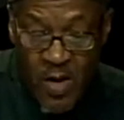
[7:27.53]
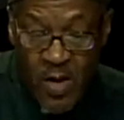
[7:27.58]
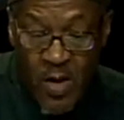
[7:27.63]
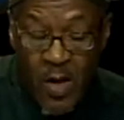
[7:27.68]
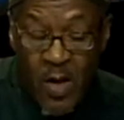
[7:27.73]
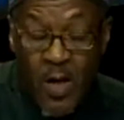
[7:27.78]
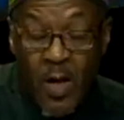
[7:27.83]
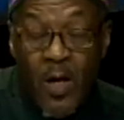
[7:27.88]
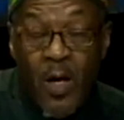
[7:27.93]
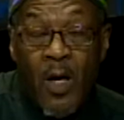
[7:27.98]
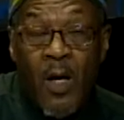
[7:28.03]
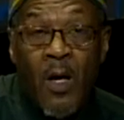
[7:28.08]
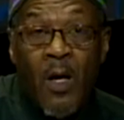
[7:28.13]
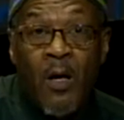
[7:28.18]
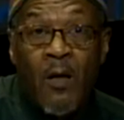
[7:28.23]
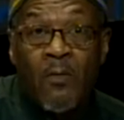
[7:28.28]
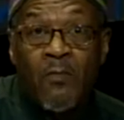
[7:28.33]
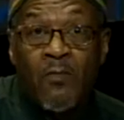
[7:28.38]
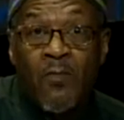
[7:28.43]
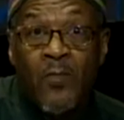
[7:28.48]

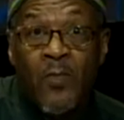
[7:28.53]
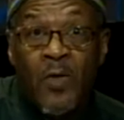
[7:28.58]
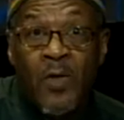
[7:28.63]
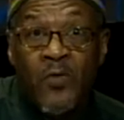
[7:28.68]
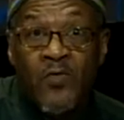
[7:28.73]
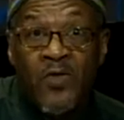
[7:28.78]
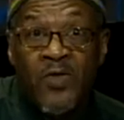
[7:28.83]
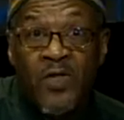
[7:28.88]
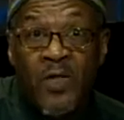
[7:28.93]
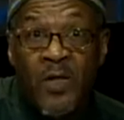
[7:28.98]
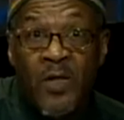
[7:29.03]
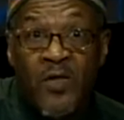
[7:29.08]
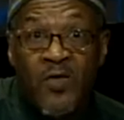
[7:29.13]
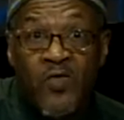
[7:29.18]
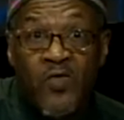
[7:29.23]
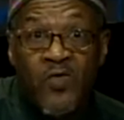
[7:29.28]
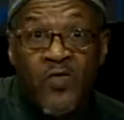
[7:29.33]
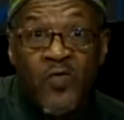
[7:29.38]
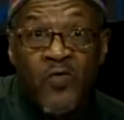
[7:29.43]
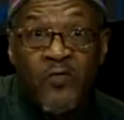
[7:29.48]
It was a
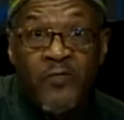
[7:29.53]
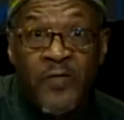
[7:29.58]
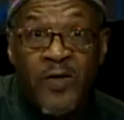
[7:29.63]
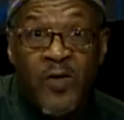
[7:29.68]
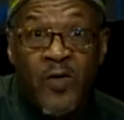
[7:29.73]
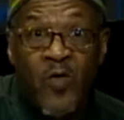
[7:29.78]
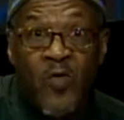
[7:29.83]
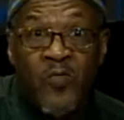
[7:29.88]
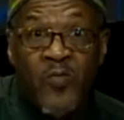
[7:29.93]
YouTube video,